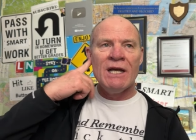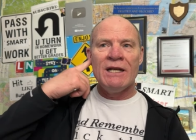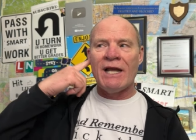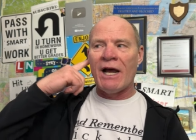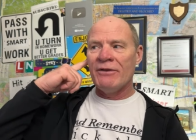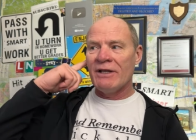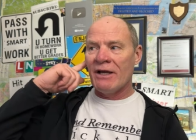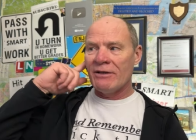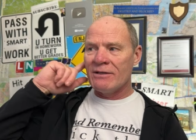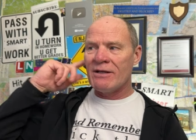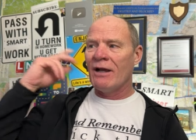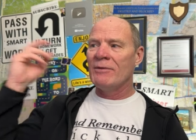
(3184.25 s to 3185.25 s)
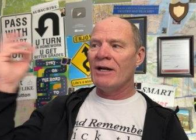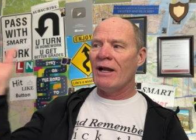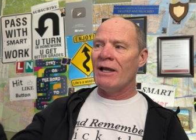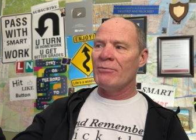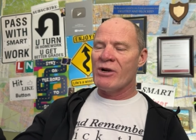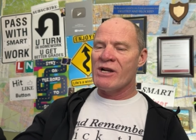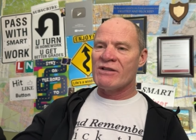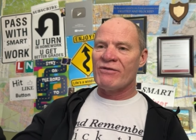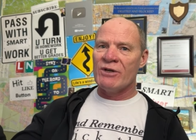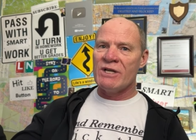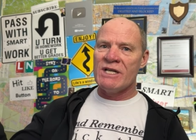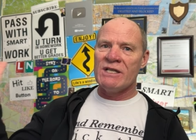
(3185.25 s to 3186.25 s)
Now, the other time that I had brakes
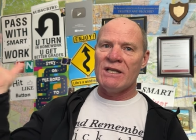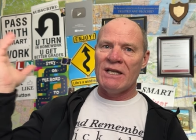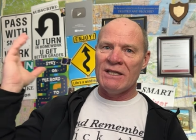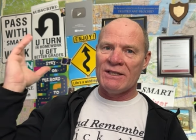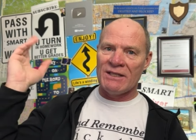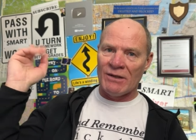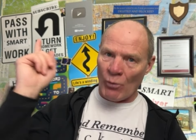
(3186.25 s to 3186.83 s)
freeze is